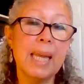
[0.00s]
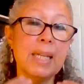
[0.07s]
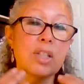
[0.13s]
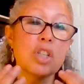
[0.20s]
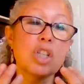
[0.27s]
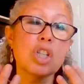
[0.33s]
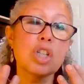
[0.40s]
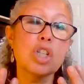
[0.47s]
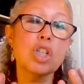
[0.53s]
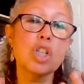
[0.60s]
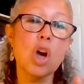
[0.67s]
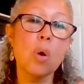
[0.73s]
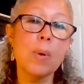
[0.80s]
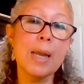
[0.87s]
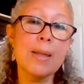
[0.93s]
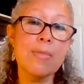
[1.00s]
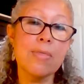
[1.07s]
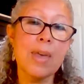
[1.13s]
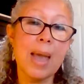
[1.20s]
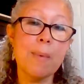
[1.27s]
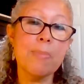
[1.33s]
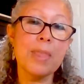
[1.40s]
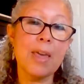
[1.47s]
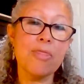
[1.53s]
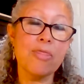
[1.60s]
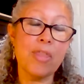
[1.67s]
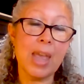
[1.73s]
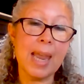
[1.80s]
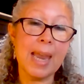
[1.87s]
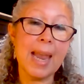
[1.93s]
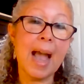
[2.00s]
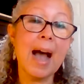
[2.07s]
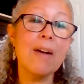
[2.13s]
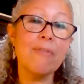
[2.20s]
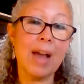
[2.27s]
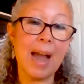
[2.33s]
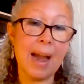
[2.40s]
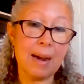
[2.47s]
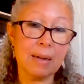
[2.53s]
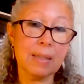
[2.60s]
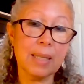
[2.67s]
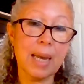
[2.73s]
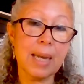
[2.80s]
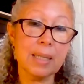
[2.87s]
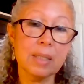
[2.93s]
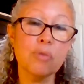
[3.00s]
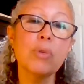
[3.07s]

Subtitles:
It's just showing them that they have access.